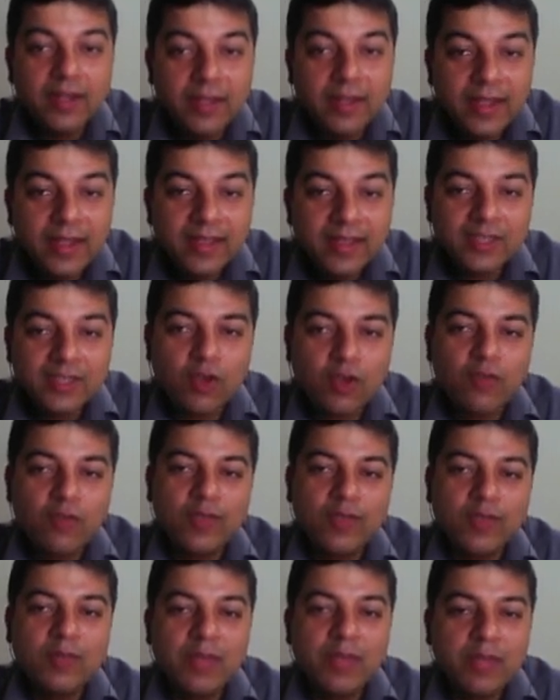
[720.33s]
details of
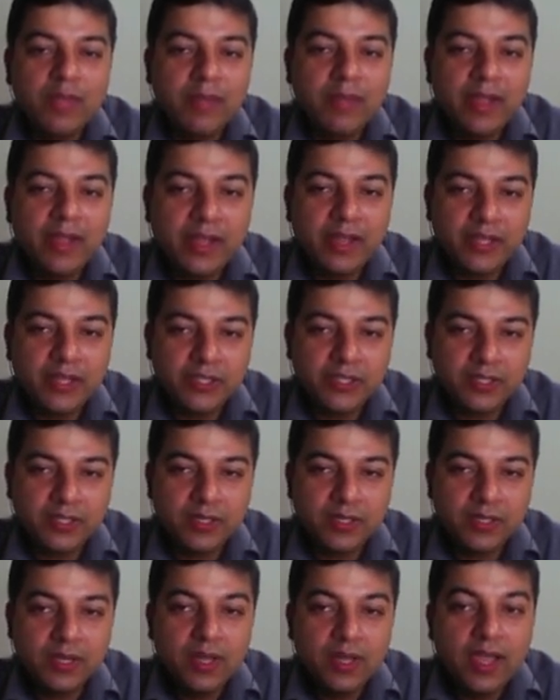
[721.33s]

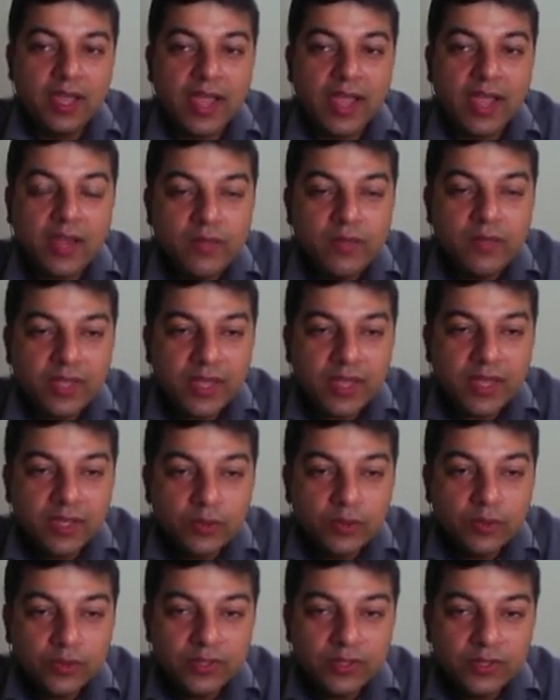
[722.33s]
implementation and we can
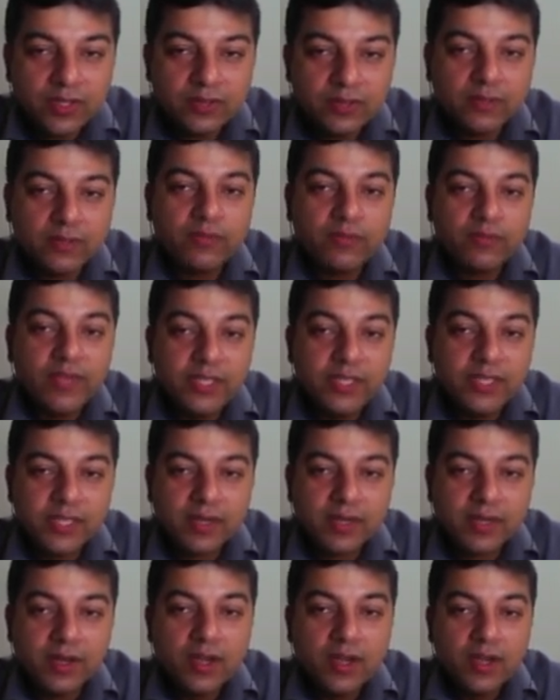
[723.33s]
use this
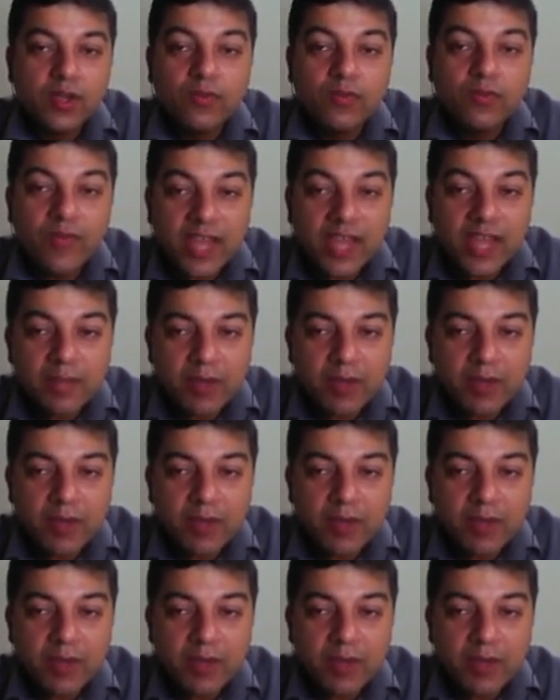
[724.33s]
feature very